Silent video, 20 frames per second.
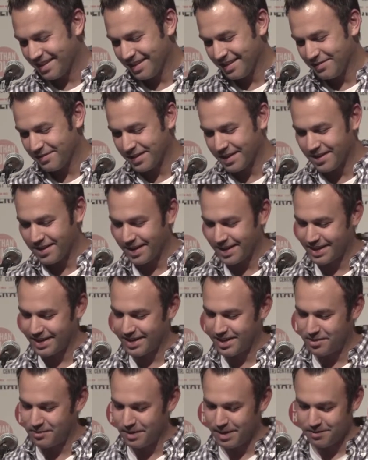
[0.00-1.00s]
I figured I can
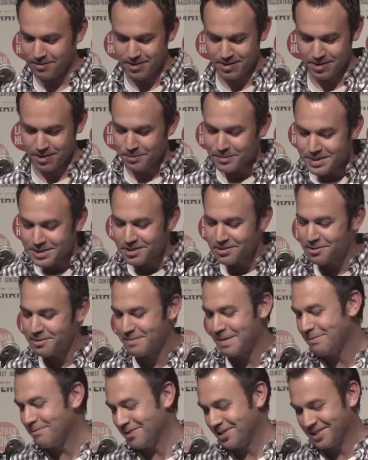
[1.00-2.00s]
get away with it. Nobody's going to
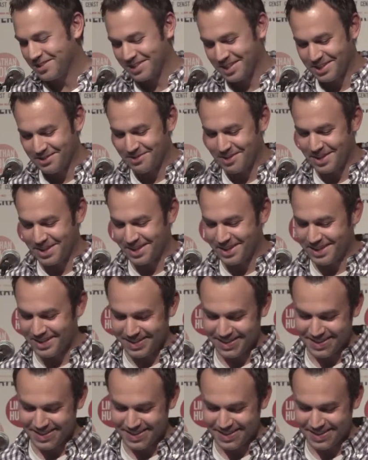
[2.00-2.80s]
remember this anyway.